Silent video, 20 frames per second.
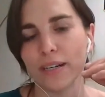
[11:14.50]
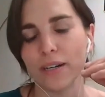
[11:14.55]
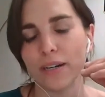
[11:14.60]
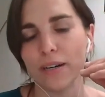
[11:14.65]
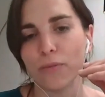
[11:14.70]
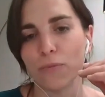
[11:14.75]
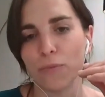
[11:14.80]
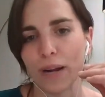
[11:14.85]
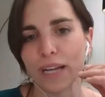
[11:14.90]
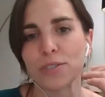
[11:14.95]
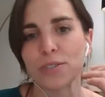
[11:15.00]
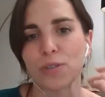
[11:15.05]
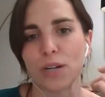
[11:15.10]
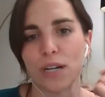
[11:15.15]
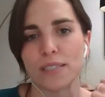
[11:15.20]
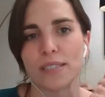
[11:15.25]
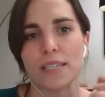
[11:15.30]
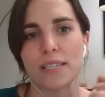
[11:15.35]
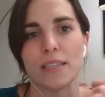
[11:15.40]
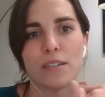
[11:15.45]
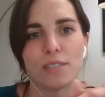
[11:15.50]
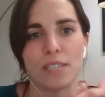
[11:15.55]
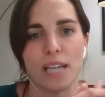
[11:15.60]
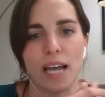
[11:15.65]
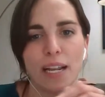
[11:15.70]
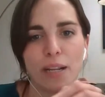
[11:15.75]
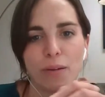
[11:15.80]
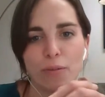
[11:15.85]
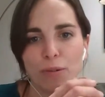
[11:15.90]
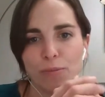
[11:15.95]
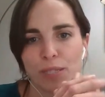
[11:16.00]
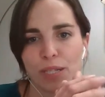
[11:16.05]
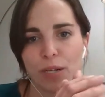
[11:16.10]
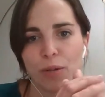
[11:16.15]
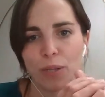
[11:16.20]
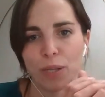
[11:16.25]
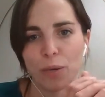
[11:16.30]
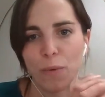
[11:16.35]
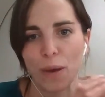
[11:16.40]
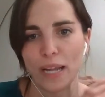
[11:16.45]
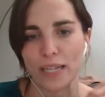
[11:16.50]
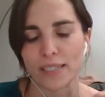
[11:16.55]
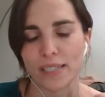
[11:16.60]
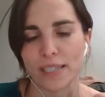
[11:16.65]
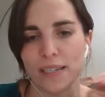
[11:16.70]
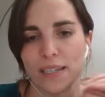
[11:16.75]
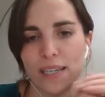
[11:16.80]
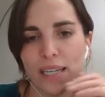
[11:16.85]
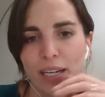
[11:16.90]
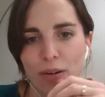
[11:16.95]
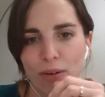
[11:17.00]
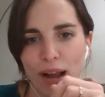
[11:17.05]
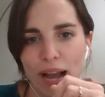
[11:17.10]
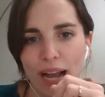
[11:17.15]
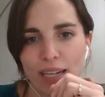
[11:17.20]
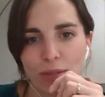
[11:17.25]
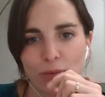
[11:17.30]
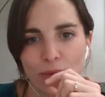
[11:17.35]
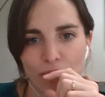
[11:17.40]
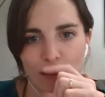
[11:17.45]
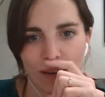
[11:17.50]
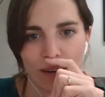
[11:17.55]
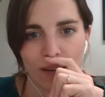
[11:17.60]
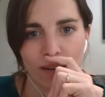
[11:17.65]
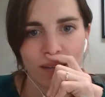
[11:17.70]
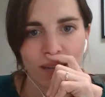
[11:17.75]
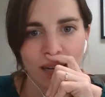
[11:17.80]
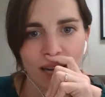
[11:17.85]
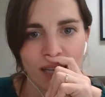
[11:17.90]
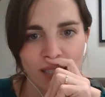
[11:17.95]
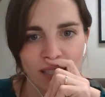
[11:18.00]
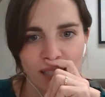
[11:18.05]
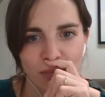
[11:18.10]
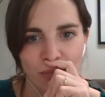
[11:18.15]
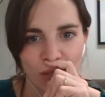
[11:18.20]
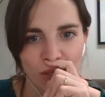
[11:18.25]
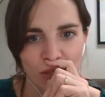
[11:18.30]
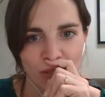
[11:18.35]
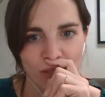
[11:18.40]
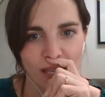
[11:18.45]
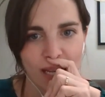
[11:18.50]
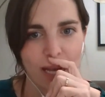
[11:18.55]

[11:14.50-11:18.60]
restaurants and their dining rooms, and only way to interact with our customers.